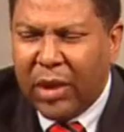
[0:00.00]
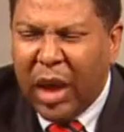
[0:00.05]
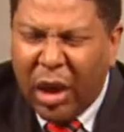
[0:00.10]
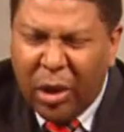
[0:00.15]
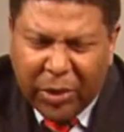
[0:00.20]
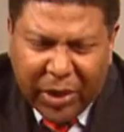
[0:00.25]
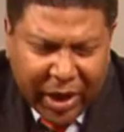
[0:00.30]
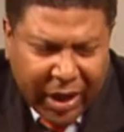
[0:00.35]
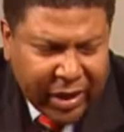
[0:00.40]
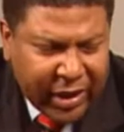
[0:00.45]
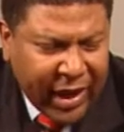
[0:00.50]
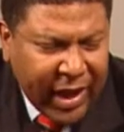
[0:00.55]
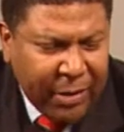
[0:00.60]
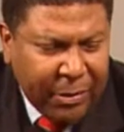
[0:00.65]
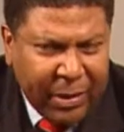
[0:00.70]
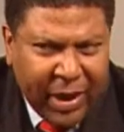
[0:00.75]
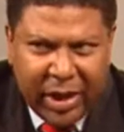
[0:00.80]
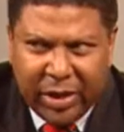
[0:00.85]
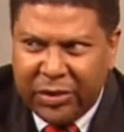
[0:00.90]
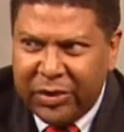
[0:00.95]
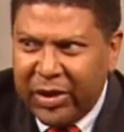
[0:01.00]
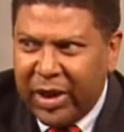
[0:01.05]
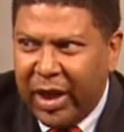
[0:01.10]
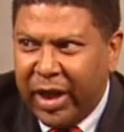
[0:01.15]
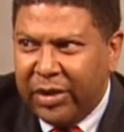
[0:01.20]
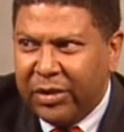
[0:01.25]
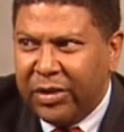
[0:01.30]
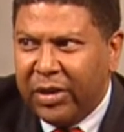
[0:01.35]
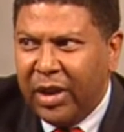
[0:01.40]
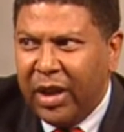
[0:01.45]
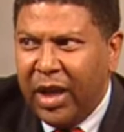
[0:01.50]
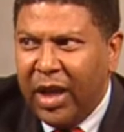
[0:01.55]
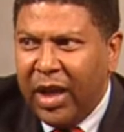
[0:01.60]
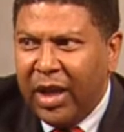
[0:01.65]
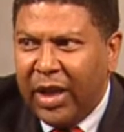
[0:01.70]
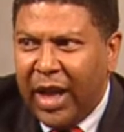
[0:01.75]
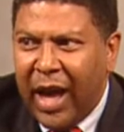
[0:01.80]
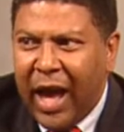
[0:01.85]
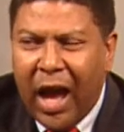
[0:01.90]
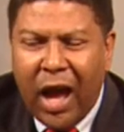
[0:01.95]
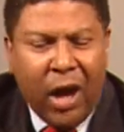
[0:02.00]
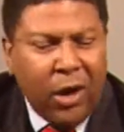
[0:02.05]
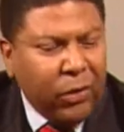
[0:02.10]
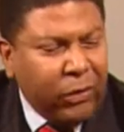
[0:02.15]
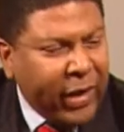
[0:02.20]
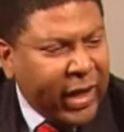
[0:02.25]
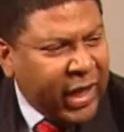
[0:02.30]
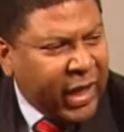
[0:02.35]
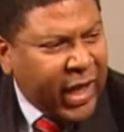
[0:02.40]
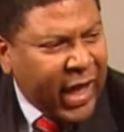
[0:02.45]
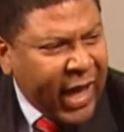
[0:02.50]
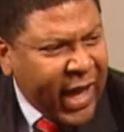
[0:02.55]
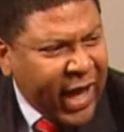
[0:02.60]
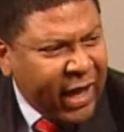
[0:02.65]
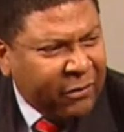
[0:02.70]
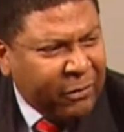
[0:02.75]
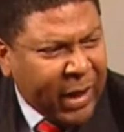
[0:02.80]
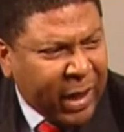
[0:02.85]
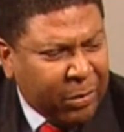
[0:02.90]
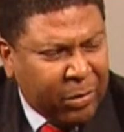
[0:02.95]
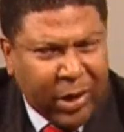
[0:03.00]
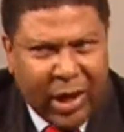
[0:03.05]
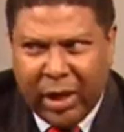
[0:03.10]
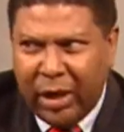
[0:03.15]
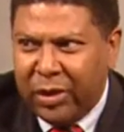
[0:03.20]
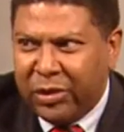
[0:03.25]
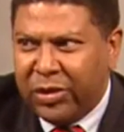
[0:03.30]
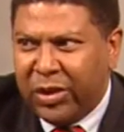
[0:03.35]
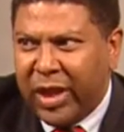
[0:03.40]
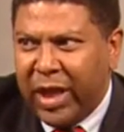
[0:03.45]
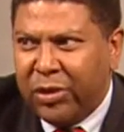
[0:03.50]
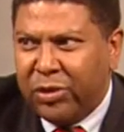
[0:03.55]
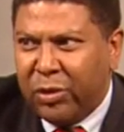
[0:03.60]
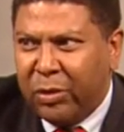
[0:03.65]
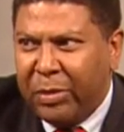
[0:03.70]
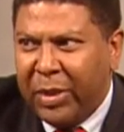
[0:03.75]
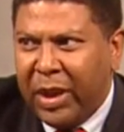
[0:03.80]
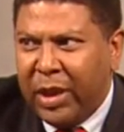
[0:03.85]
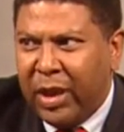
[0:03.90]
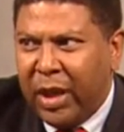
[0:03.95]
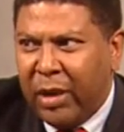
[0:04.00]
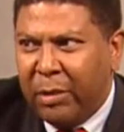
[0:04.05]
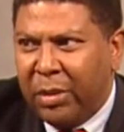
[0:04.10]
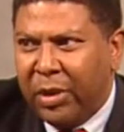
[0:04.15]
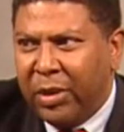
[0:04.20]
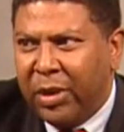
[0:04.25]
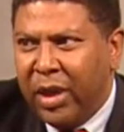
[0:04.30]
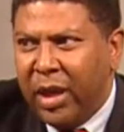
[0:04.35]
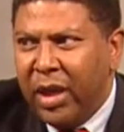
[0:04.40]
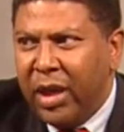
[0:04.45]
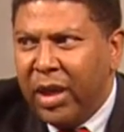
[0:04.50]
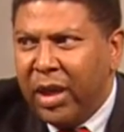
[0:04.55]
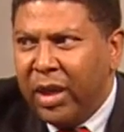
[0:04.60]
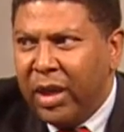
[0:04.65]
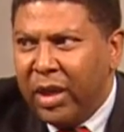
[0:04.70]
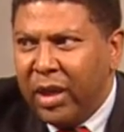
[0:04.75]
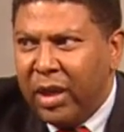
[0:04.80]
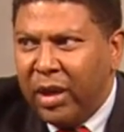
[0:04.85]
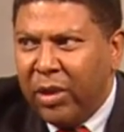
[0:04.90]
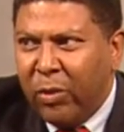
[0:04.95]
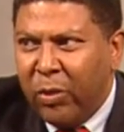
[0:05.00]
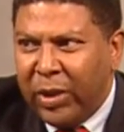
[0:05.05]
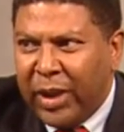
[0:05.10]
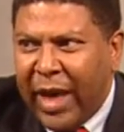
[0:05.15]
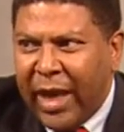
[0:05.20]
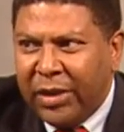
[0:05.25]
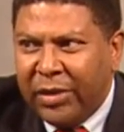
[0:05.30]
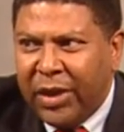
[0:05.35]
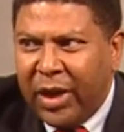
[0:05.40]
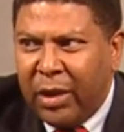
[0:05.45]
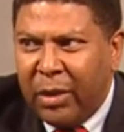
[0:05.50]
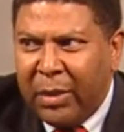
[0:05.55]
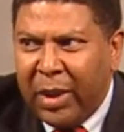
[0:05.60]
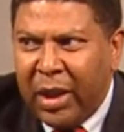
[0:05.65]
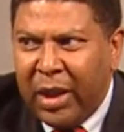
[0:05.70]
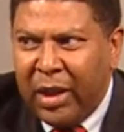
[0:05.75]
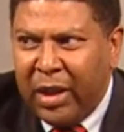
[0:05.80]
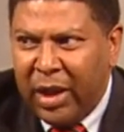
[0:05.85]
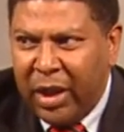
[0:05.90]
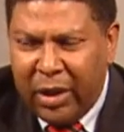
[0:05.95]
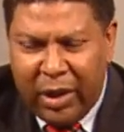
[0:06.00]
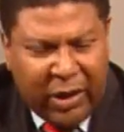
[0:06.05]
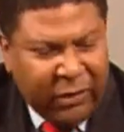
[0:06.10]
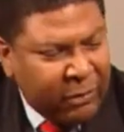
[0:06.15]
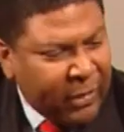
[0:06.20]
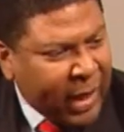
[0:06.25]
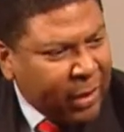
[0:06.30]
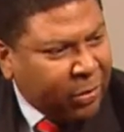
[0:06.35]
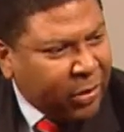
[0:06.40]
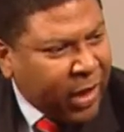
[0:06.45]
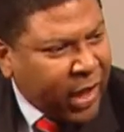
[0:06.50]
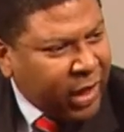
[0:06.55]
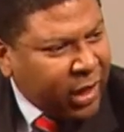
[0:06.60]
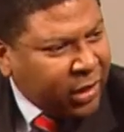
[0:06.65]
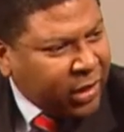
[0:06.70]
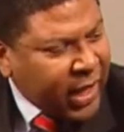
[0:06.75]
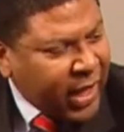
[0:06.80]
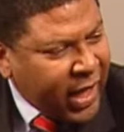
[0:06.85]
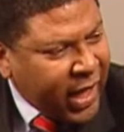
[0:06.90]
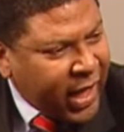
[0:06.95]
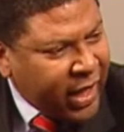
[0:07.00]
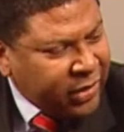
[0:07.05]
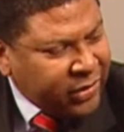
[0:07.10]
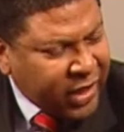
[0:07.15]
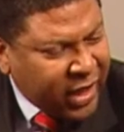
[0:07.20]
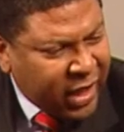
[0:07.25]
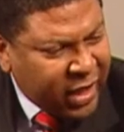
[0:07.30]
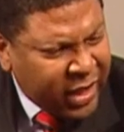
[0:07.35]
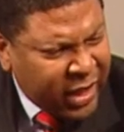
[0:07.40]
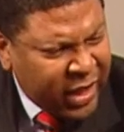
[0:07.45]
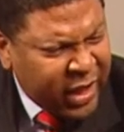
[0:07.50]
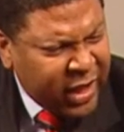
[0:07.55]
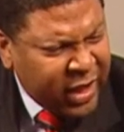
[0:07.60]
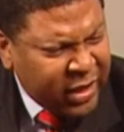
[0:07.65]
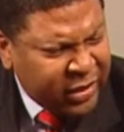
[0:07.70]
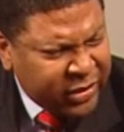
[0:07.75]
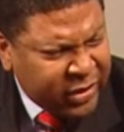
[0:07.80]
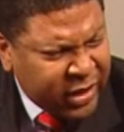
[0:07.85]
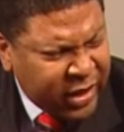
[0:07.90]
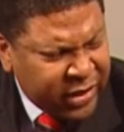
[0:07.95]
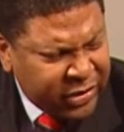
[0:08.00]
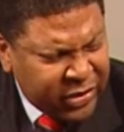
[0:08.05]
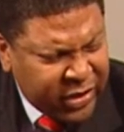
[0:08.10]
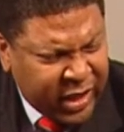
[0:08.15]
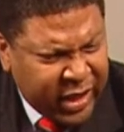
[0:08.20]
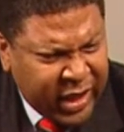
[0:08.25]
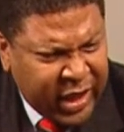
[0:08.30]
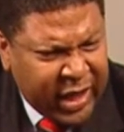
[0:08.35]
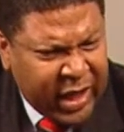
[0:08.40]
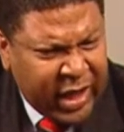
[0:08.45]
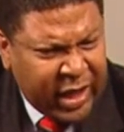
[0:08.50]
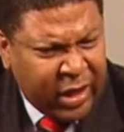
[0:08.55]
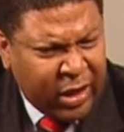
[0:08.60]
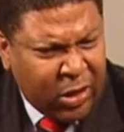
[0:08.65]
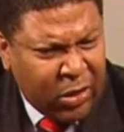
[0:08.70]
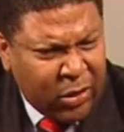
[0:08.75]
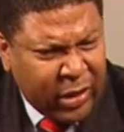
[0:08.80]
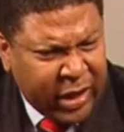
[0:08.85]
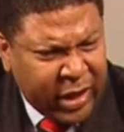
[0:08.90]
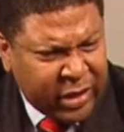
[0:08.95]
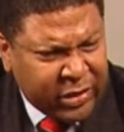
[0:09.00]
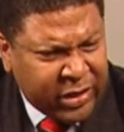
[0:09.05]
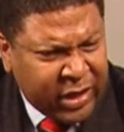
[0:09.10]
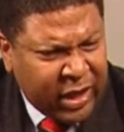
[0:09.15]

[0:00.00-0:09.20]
Okay, that makes sense. Now, I already have my product Schedule B number. Will that tell me if my product has an ECCN or is